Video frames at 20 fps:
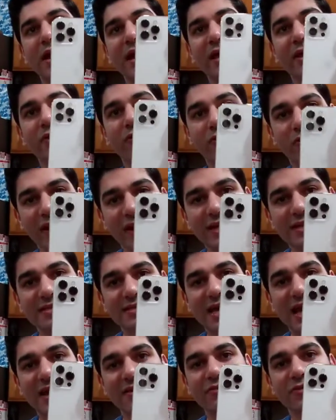and greatest
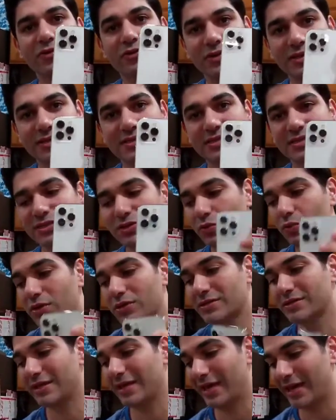iPhone, this is the
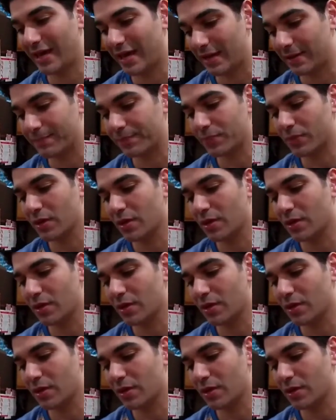one to get.